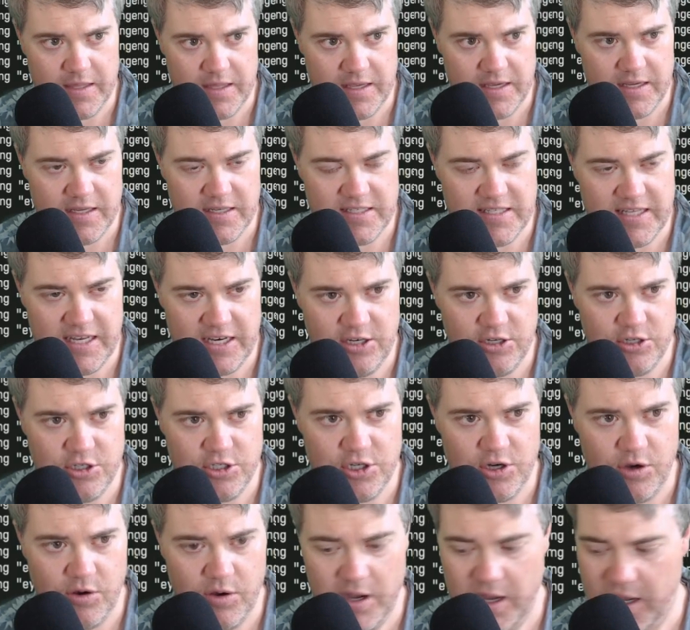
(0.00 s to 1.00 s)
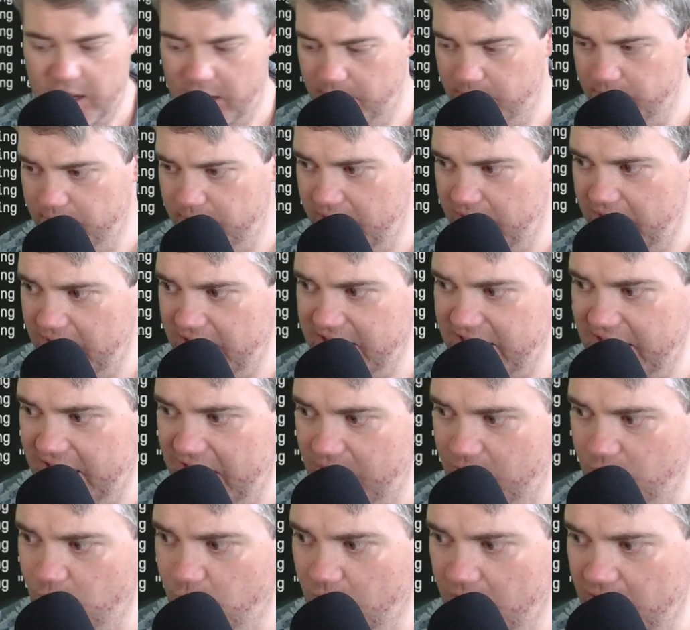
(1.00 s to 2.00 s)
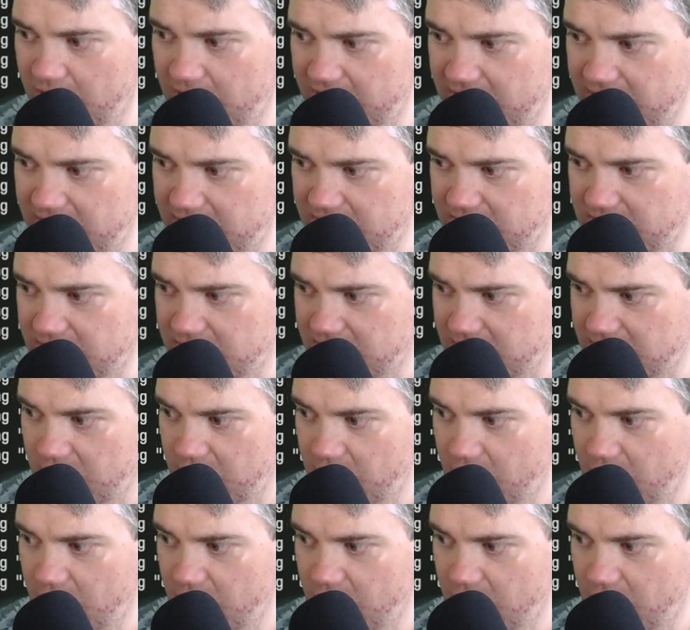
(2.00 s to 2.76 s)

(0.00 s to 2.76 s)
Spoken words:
So then you show up, and then I'd want,